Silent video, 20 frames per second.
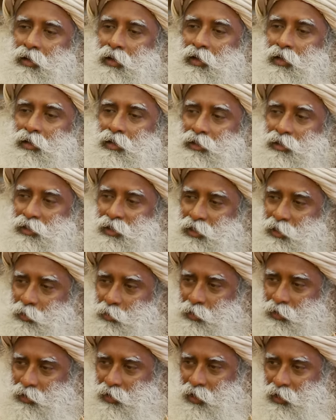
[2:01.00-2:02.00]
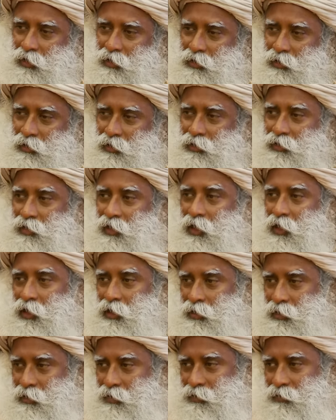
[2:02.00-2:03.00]
Another six percent is
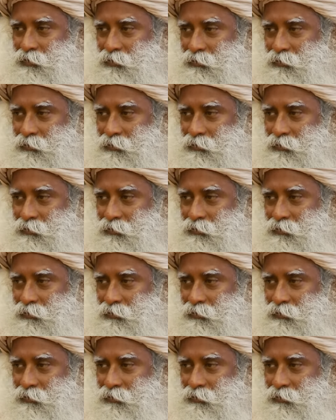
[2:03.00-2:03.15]
air.